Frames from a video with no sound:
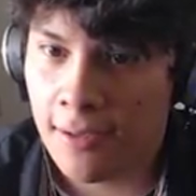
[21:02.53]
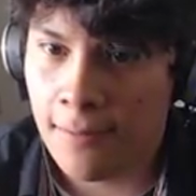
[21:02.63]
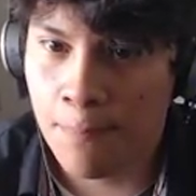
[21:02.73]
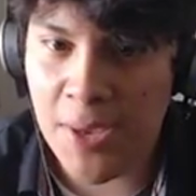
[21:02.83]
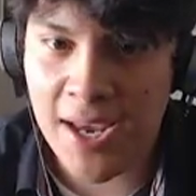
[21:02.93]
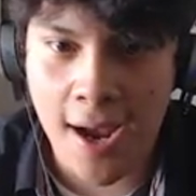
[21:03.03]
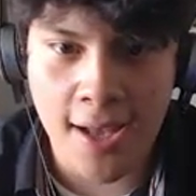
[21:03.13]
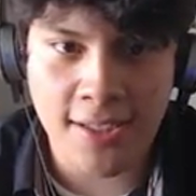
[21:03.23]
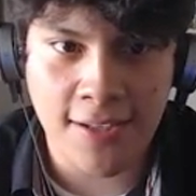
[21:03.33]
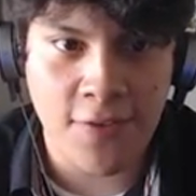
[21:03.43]

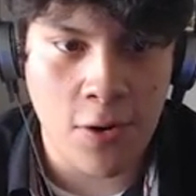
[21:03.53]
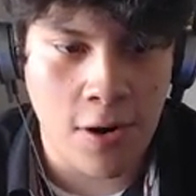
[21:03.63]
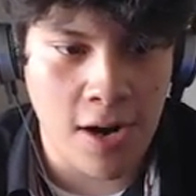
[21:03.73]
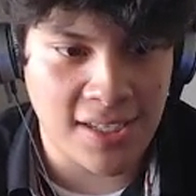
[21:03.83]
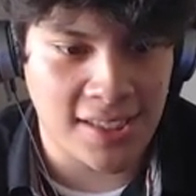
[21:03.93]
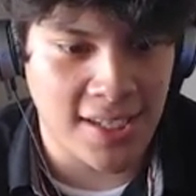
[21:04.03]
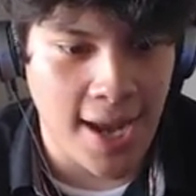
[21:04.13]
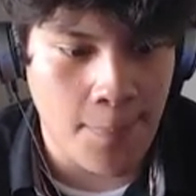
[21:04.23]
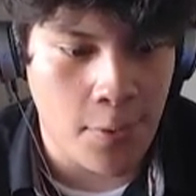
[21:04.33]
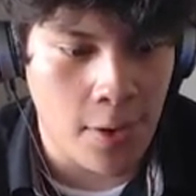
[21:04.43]
Because of your
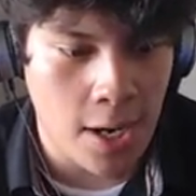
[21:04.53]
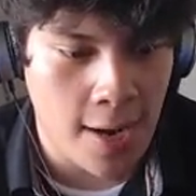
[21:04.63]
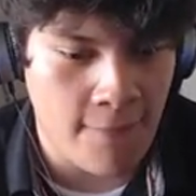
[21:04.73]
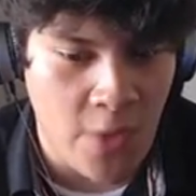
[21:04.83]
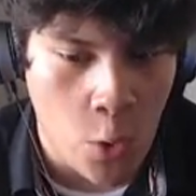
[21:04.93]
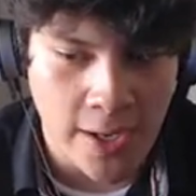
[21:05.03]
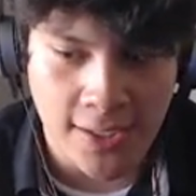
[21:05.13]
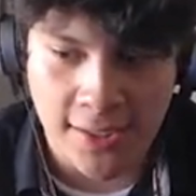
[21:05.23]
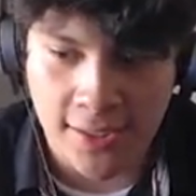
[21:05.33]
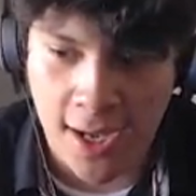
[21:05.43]
sniper
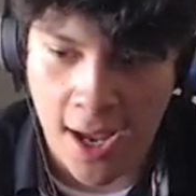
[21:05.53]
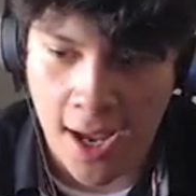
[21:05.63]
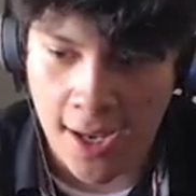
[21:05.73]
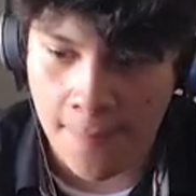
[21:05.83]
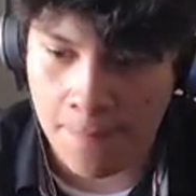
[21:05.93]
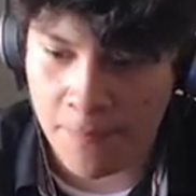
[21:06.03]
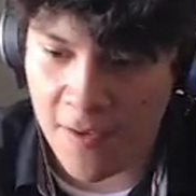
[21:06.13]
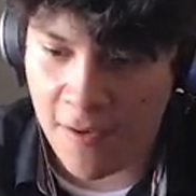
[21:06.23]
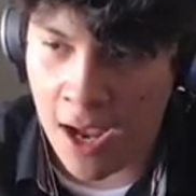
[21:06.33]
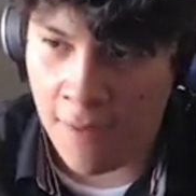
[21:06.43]
focus uh,
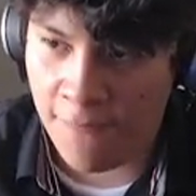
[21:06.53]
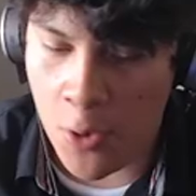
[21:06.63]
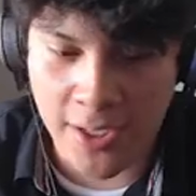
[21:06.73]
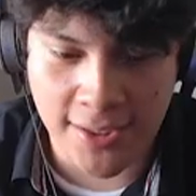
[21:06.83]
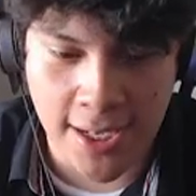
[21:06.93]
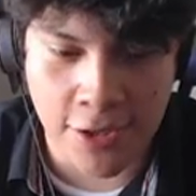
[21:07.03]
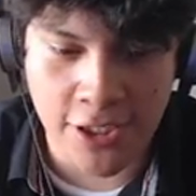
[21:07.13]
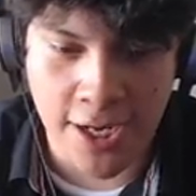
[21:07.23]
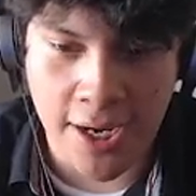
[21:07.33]
uh, focus energy.